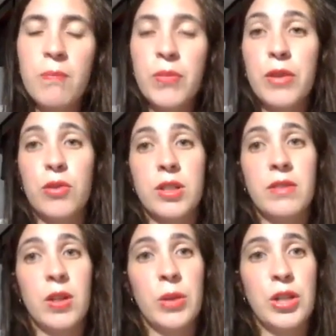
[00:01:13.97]
For the
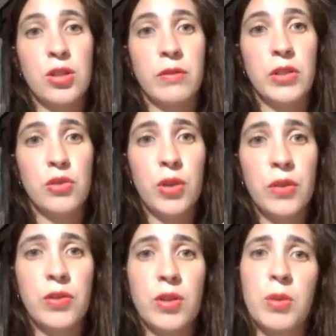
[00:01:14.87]
evaluation of each
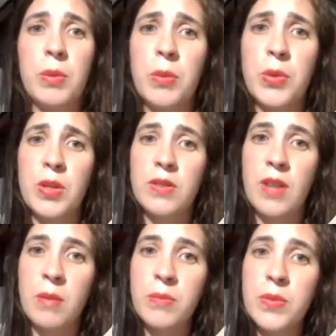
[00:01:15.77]
frontier, we propose a
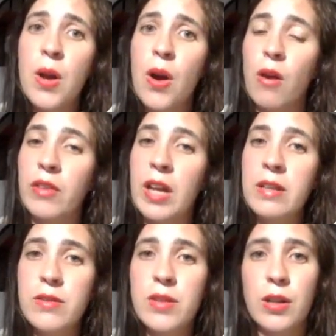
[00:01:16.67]
sum of
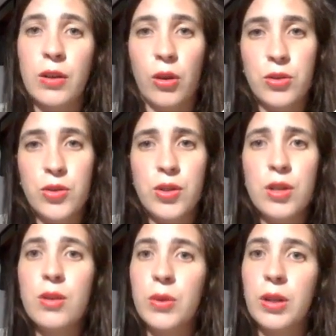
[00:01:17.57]
gains and costs
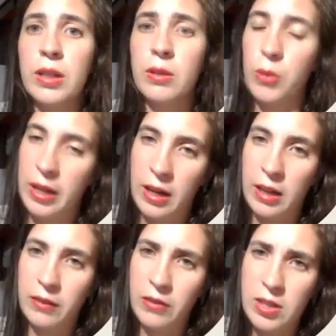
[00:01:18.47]
with a
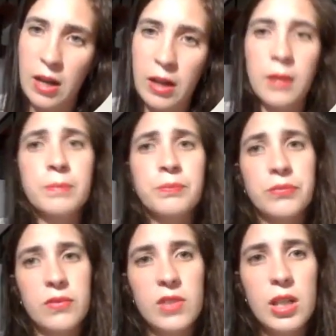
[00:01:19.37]
negative sign.
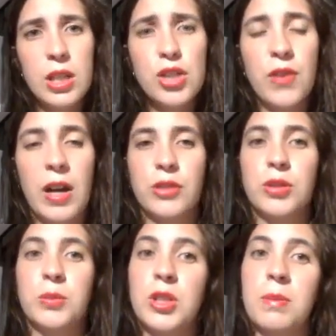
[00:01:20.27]
Each
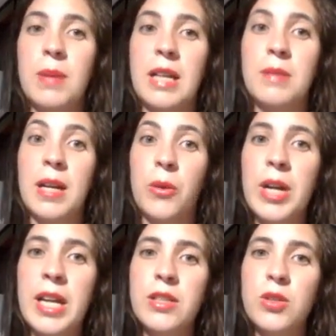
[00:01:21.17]
factor multiplied by a
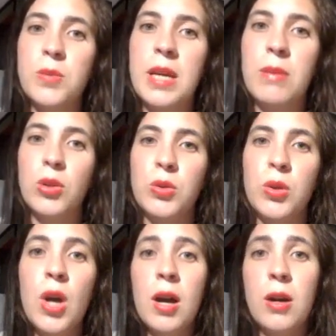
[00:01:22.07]
weight to be able to
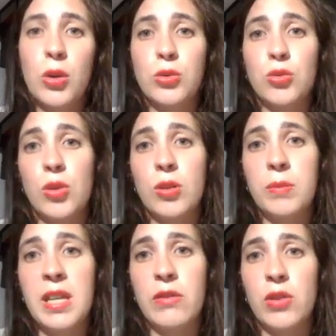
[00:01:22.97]
control the
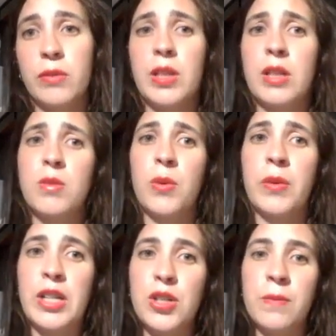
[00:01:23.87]
behavior of the
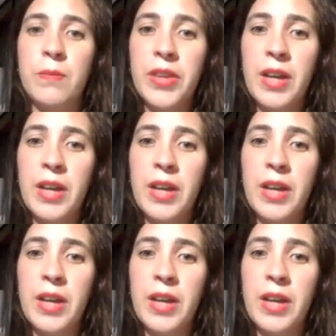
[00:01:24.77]
exploration.